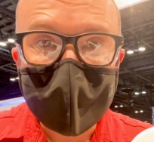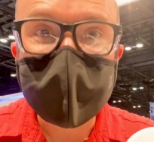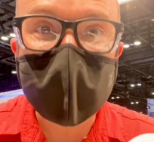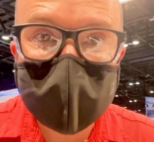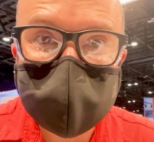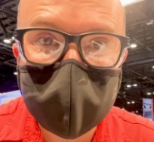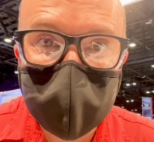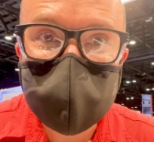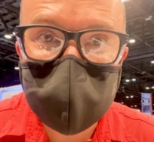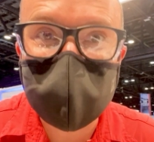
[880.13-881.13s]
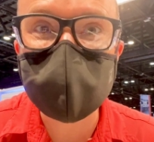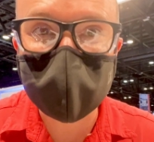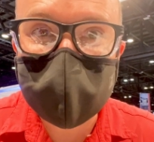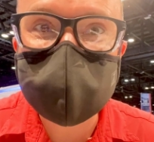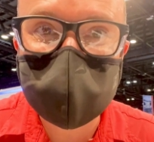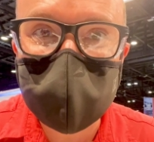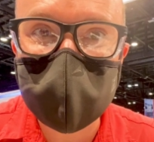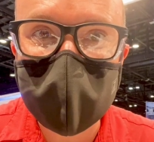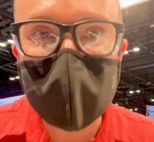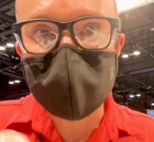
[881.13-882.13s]
That tells you that this is a
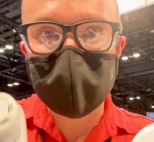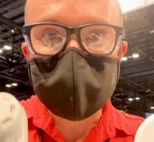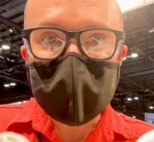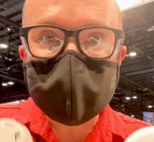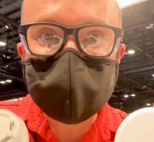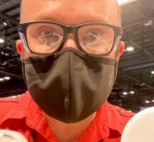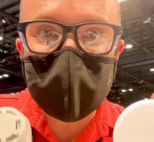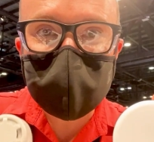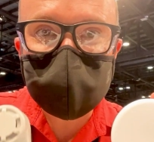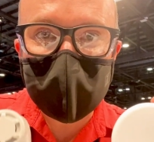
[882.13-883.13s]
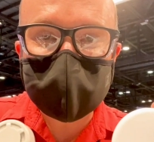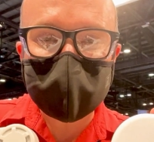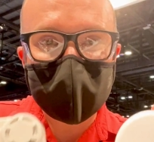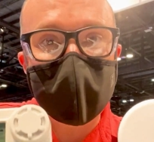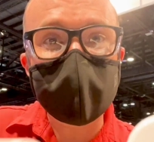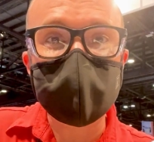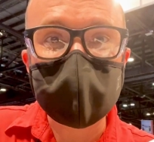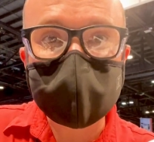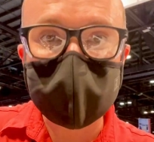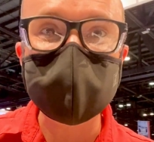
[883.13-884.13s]
good number. Double checking and having
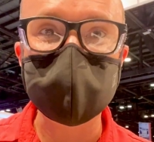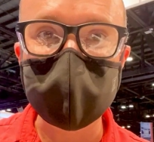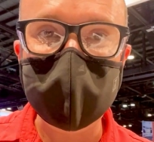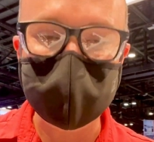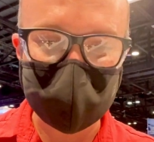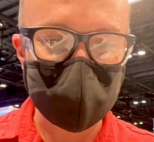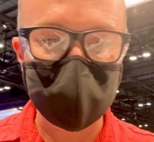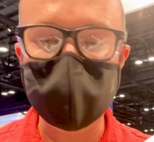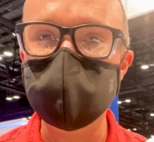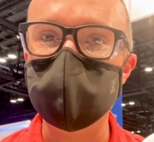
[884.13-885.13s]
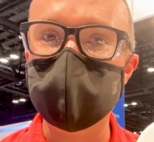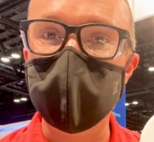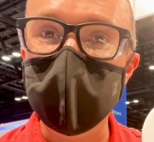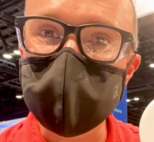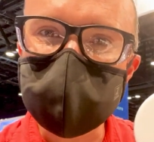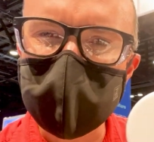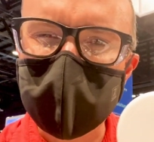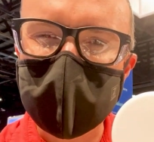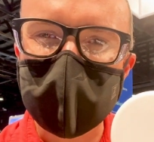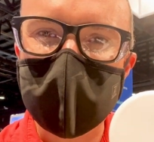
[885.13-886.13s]
redundant readings is very important. Also,
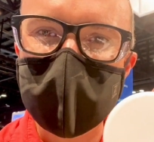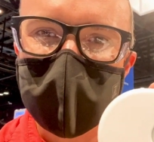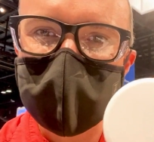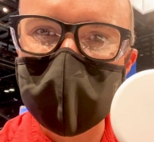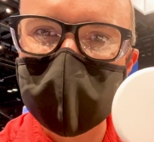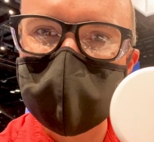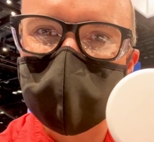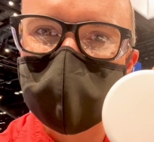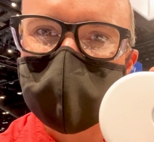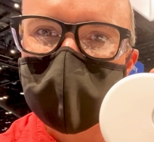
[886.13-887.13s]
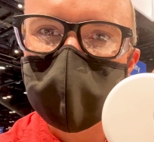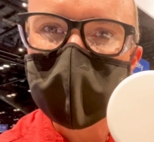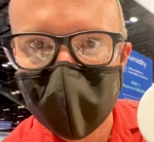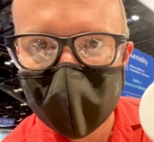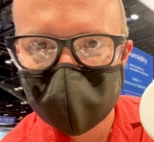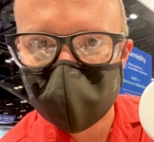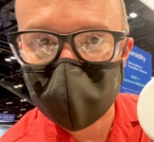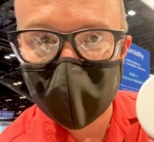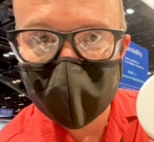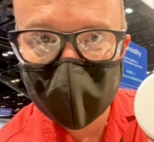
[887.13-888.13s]
by the way, one thing that's interesting, this
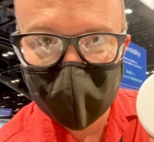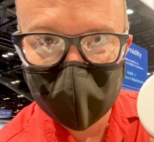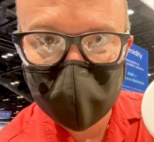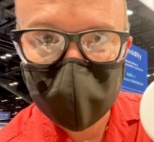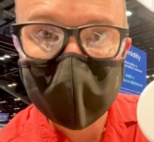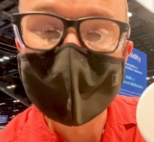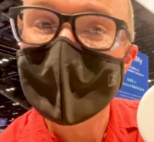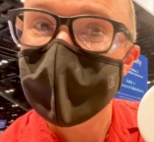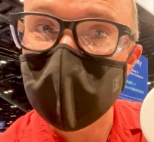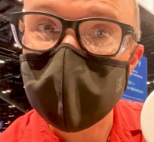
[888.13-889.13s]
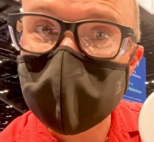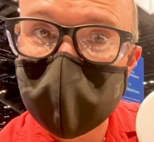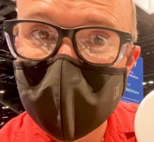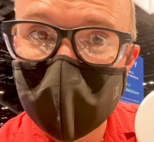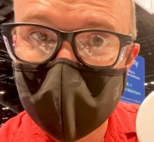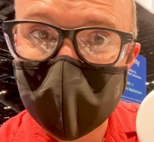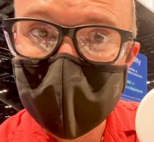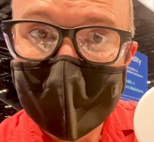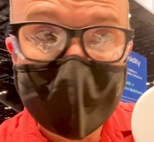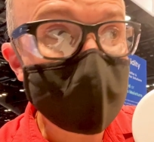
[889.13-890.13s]
radon, 15.
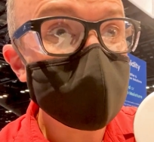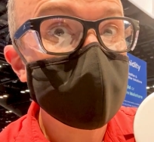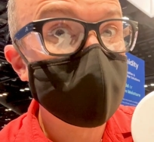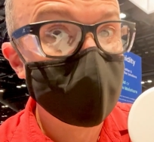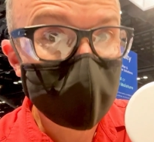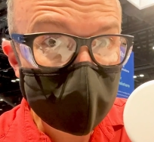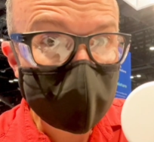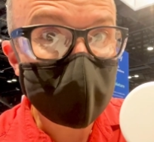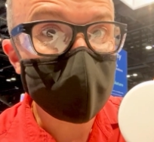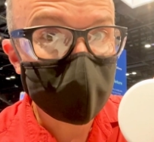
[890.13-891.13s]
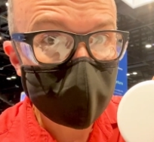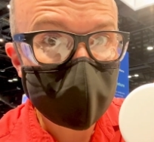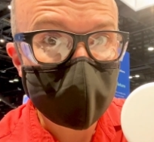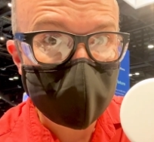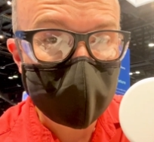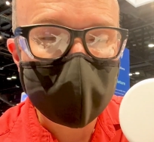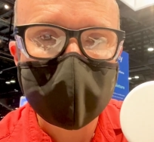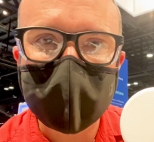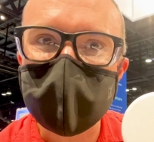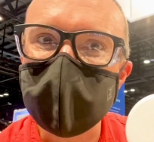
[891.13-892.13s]
That's really, really high.